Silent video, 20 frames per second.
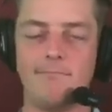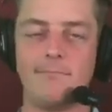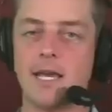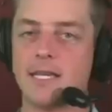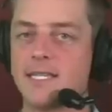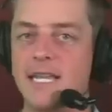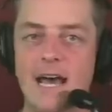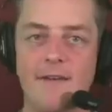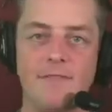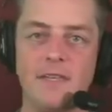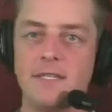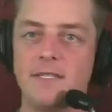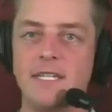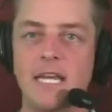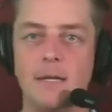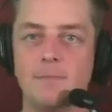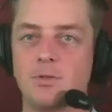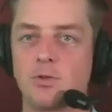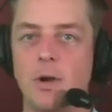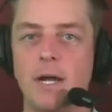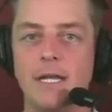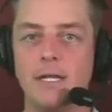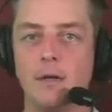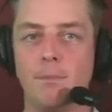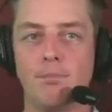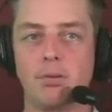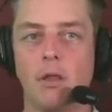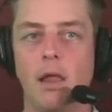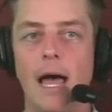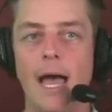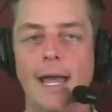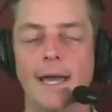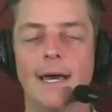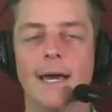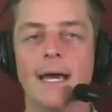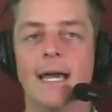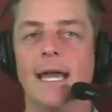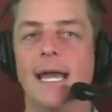doesn't have these teams ready to play.